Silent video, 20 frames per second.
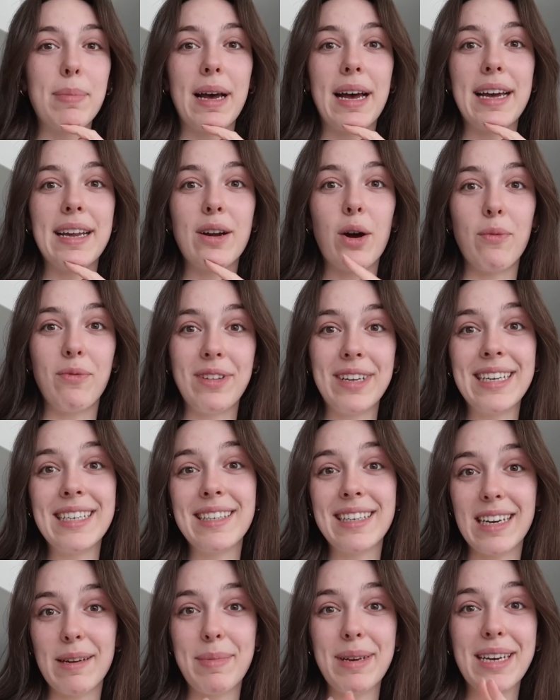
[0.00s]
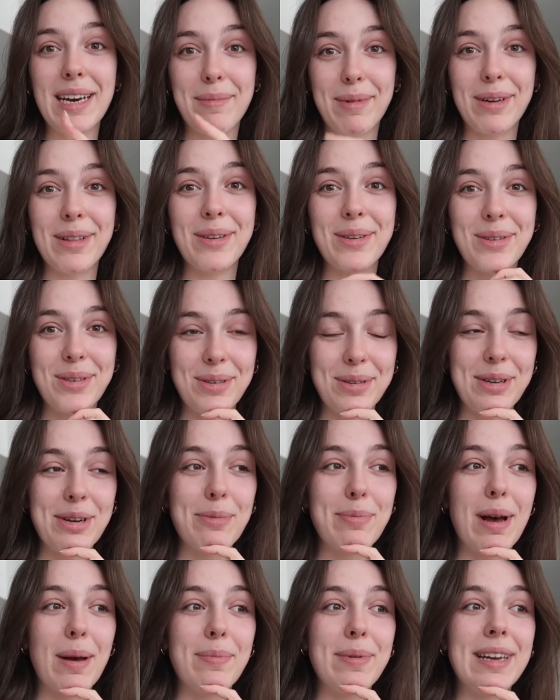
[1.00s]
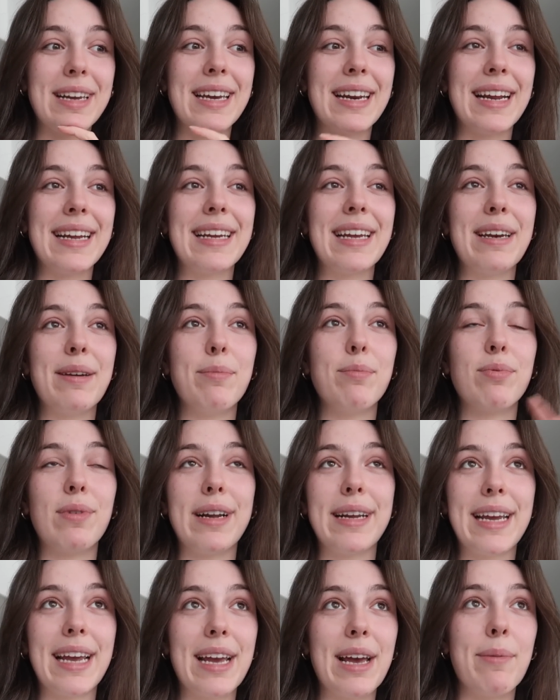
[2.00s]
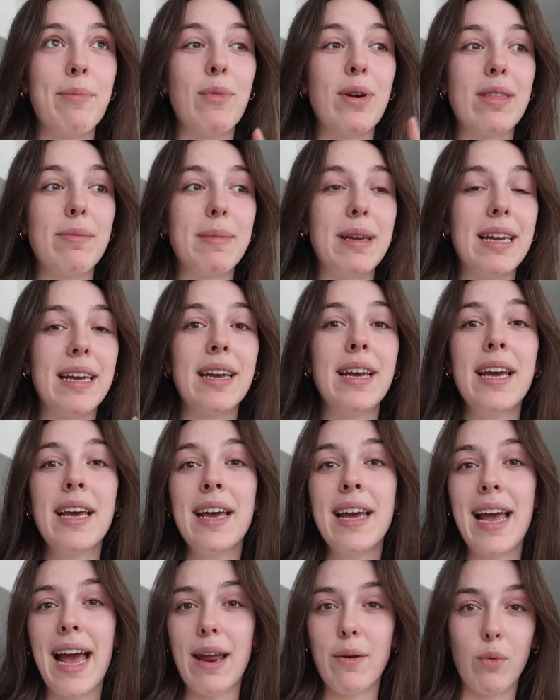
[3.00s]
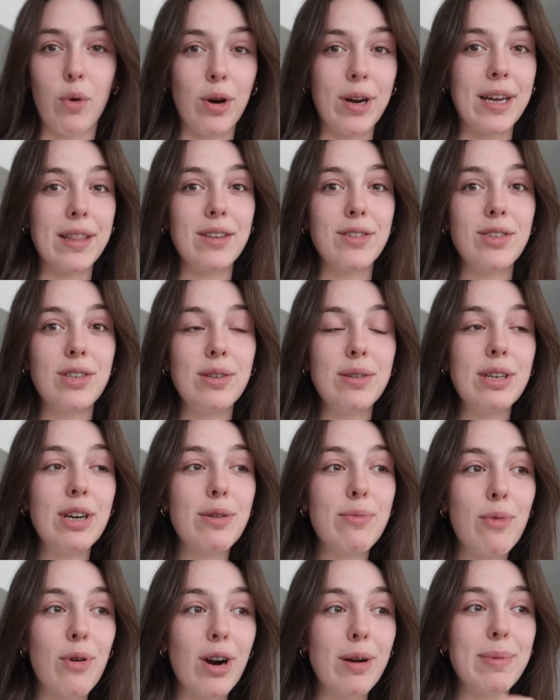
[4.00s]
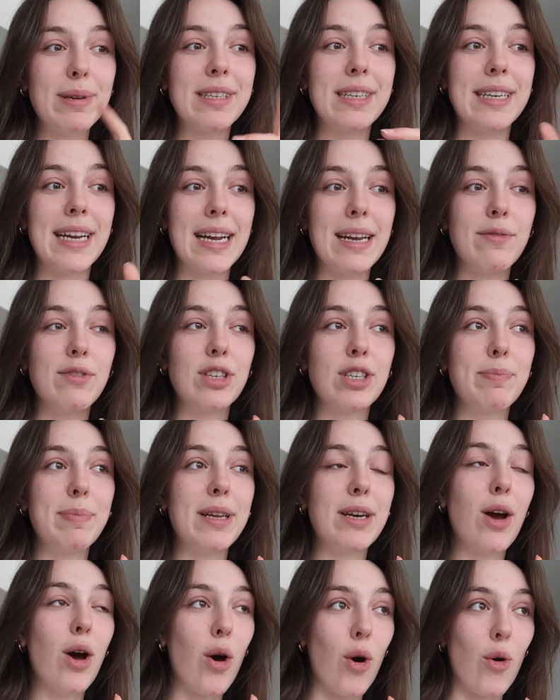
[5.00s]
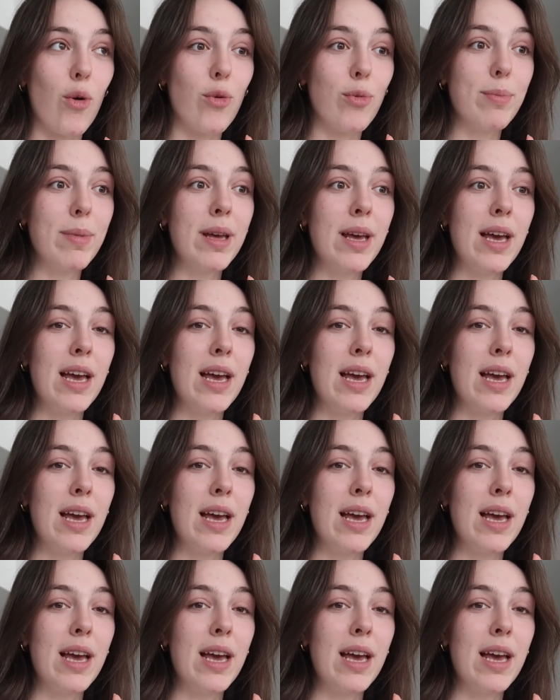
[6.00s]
but hopefully he's gonna become our little studio puppy and I can bring him with me and work at the studio more. But today I've just been home.